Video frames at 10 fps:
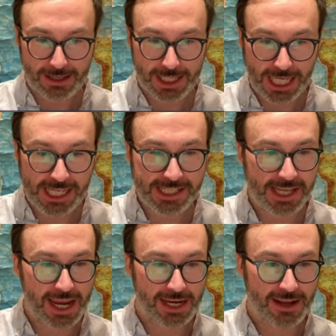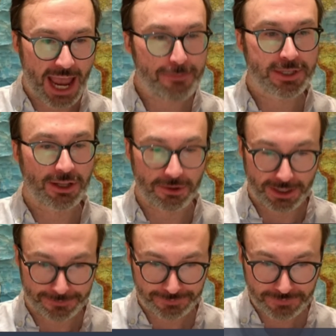Insane. Absolutely.
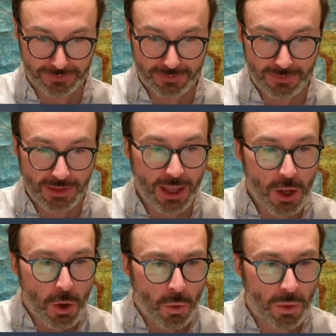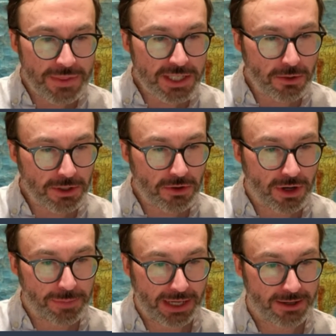When the solar corona
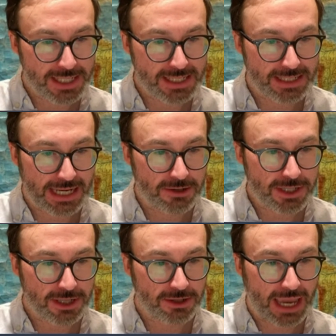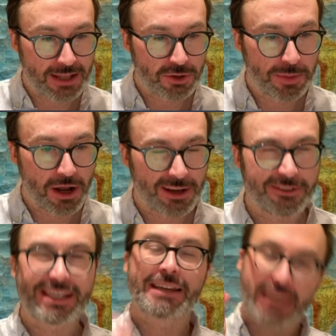appears, is it dangerous to look at it through
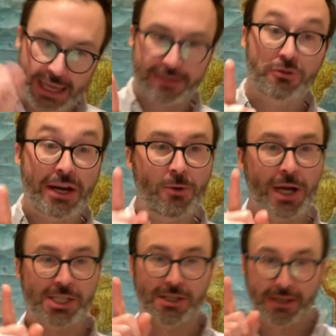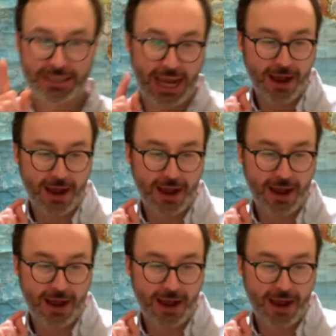binoculars? Okay, great question. Yeah.